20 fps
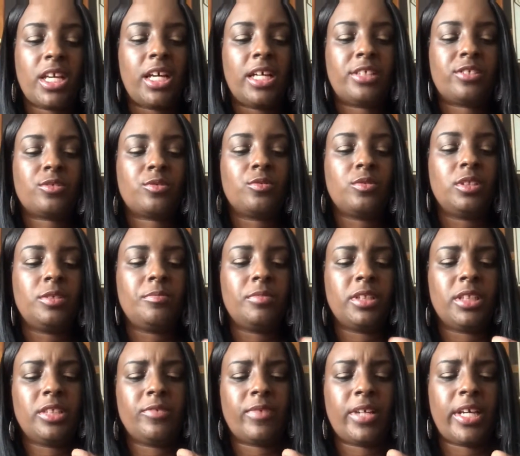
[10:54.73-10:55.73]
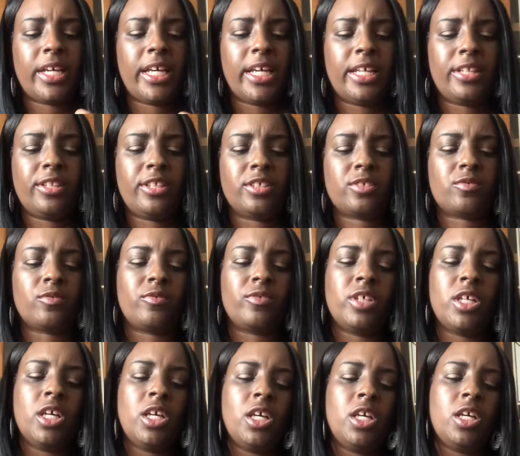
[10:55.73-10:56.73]
I truly believe I had this
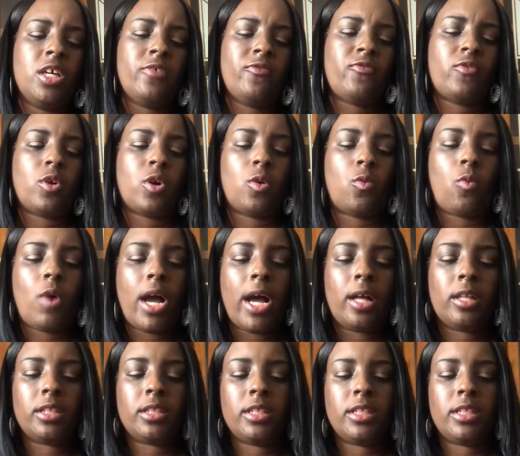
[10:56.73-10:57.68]
one for a while,